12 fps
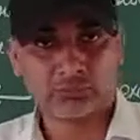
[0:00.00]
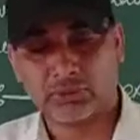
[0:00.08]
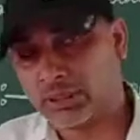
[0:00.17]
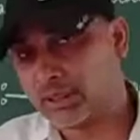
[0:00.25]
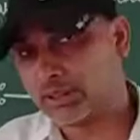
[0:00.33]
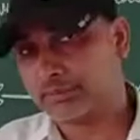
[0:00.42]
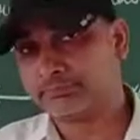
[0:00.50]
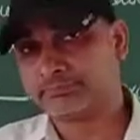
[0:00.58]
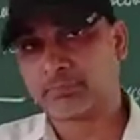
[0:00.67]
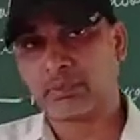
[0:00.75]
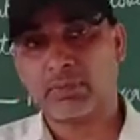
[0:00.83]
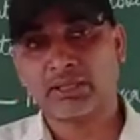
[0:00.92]
the
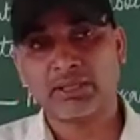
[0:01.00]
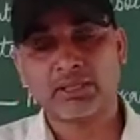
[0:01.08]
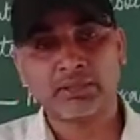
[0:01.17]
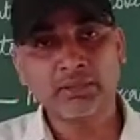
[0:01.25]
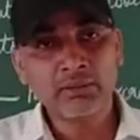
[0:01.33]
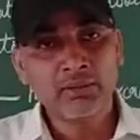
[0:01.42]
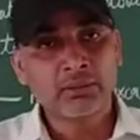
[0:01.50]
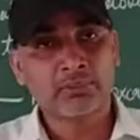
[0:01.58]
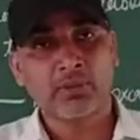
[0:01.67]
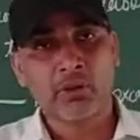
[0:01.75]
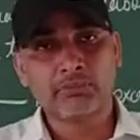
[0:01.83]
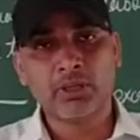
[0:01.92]
materials
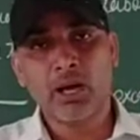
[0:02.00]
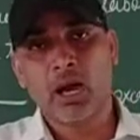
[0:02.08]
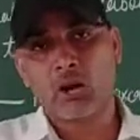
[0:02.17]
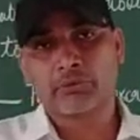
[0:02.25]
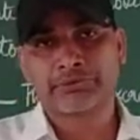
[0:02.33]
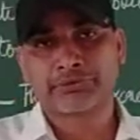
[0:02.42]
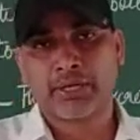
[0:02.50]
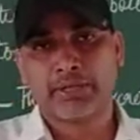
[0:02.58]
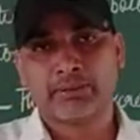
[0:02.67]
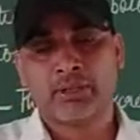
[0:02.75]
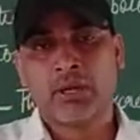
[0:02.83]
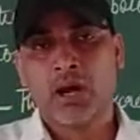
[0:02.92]
from the outside